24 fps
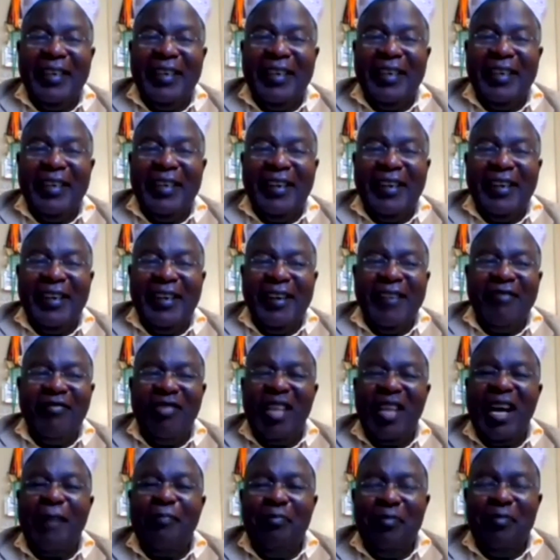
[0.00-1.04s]
Uh,
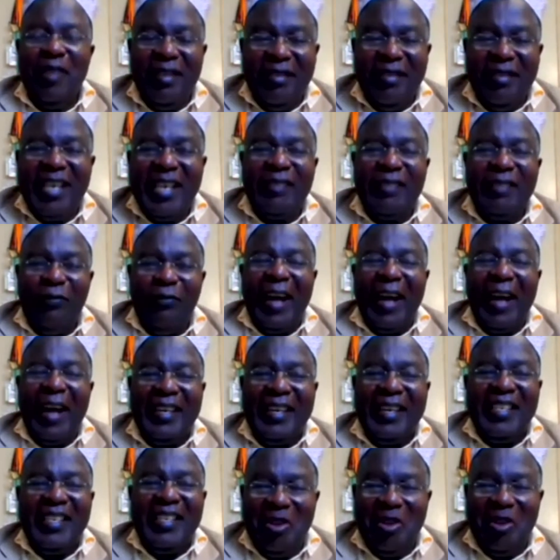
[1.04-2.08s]
this fund is
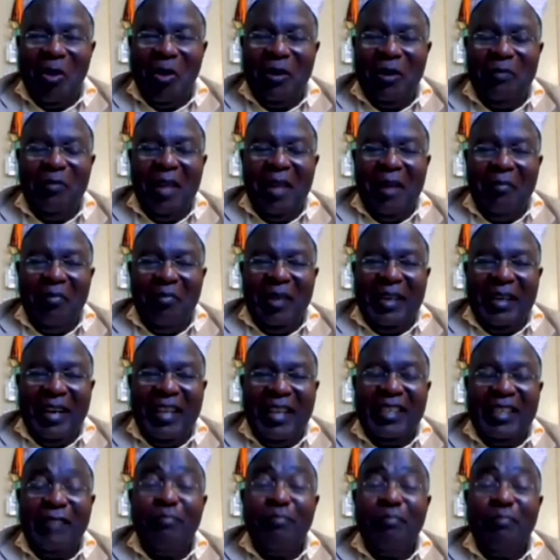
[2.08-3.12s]
good, but let
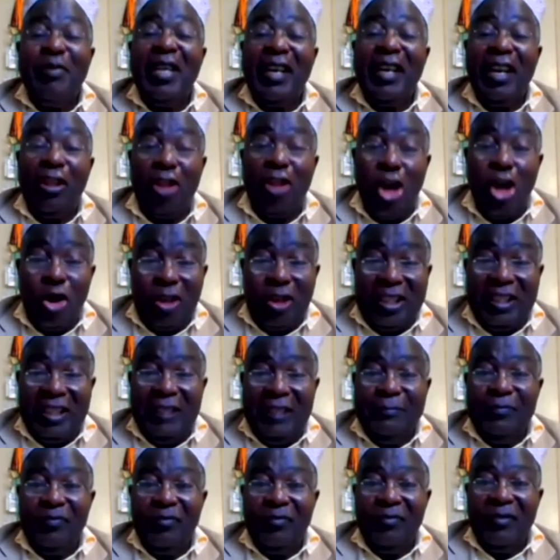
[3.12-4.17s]
it be rethought.
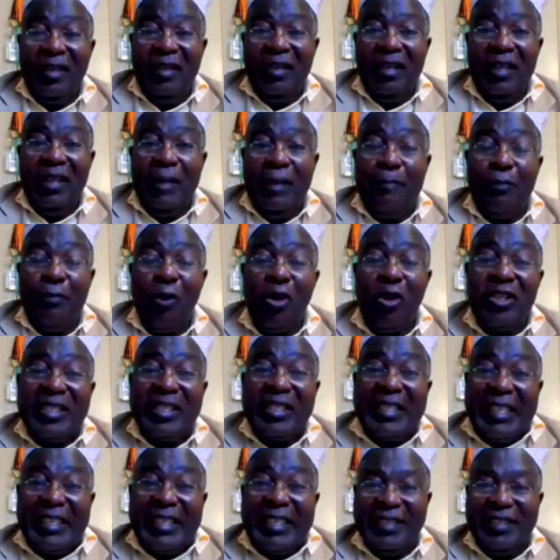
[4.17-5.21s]
The
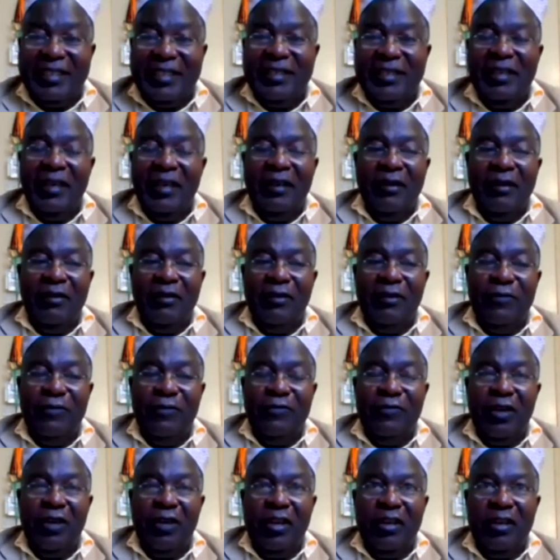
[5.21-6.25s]
process of
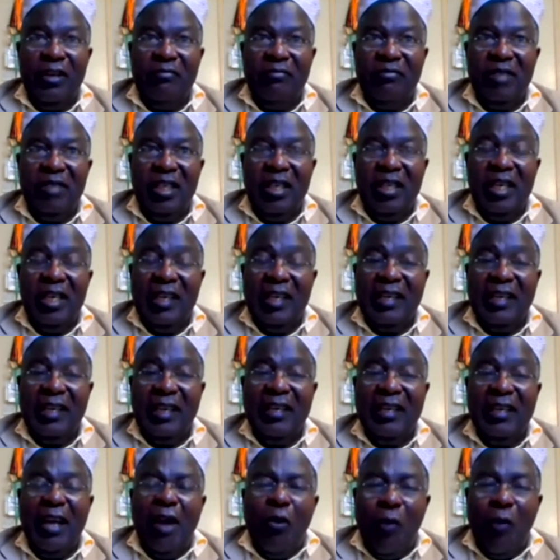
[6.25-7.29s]
uh, it,
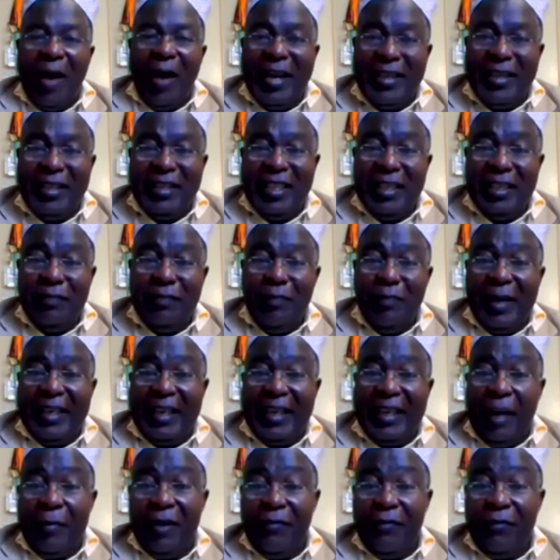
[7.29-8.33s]
where is this money
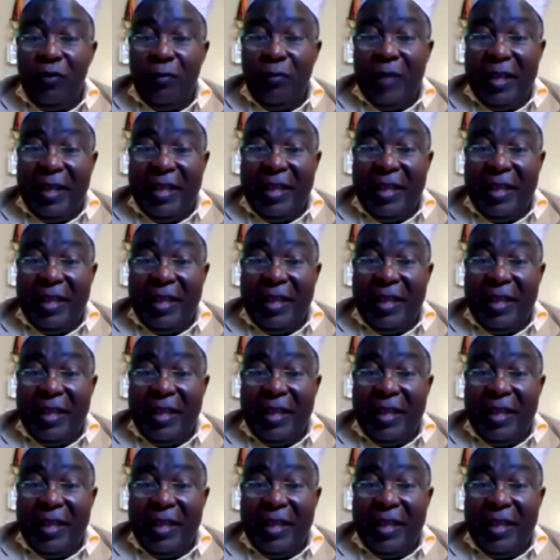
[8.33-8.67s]
coming from?